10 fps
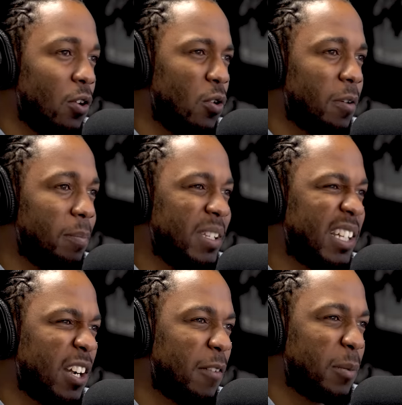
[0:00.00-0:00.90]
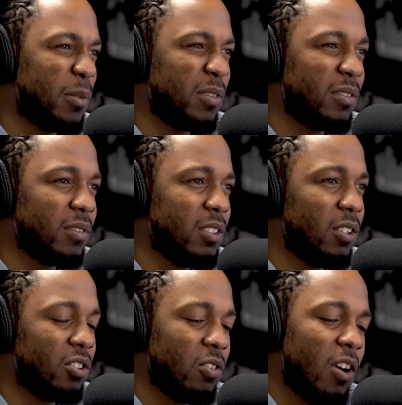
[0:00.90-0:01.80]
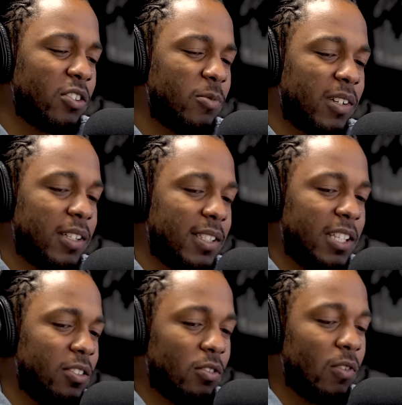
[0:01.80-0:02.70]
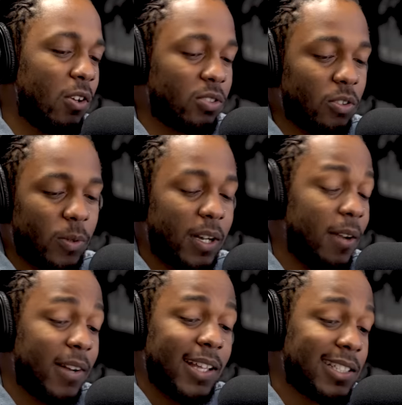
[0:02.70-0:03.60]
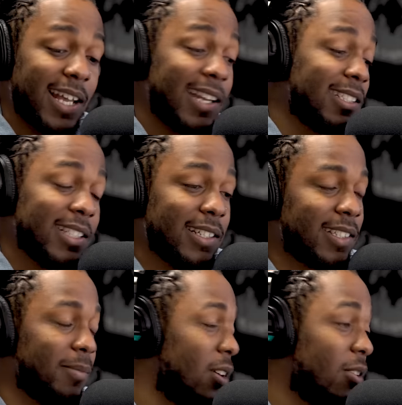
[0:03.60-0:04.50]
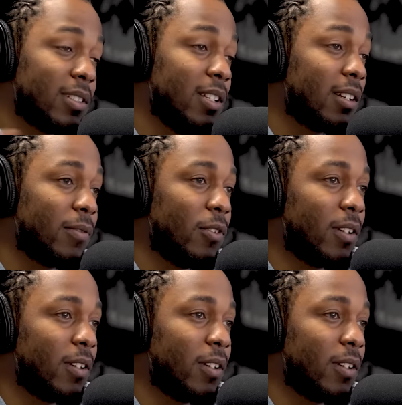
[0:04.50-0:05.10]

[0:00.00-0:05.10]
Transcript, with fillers: or to be comfortable. You know, you always want to continue to grow. So whatever that challenge is, I'm always looking for